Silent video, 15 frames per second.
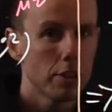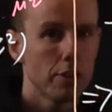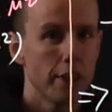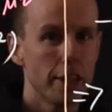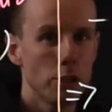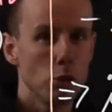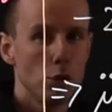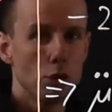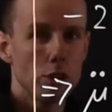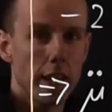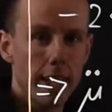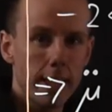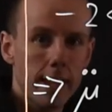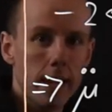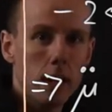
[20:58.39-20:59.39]
that you
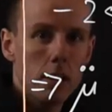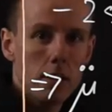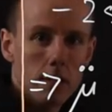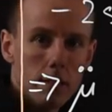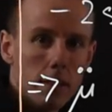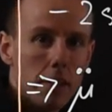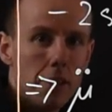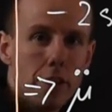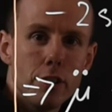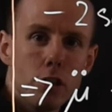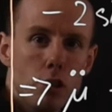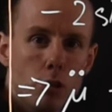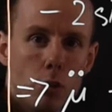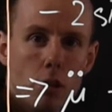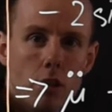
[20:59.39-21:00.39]
stay there and that you
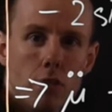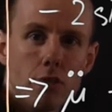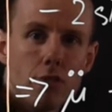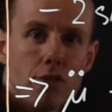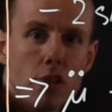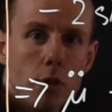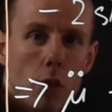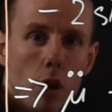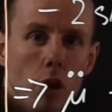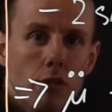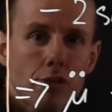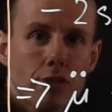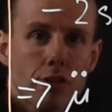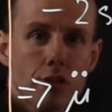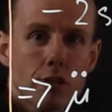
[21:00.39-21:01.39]
don't float
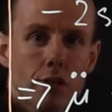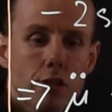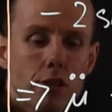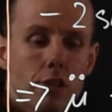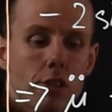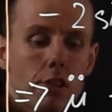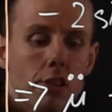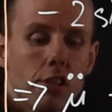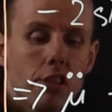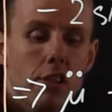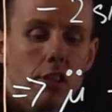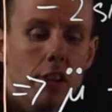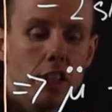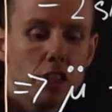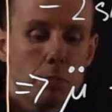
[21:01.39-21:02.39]
off
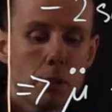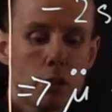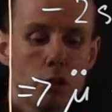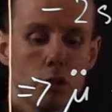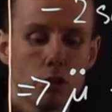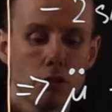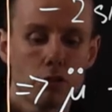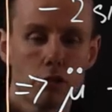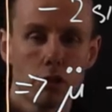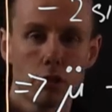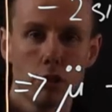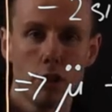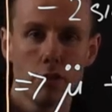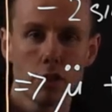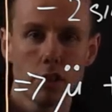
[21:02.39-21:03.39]
is because of
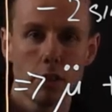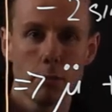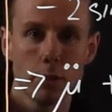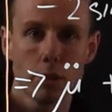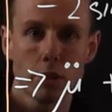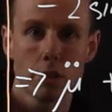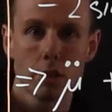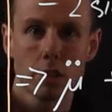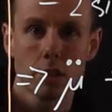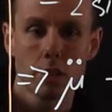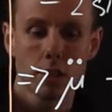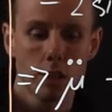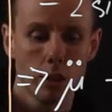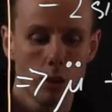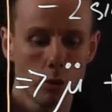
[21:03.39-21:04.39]
Christoffel symbols.
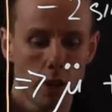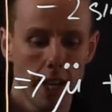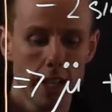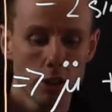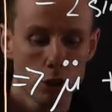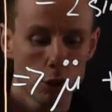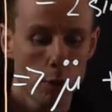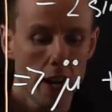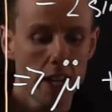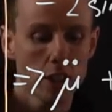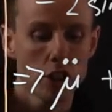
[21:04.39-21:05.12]
Okay, so in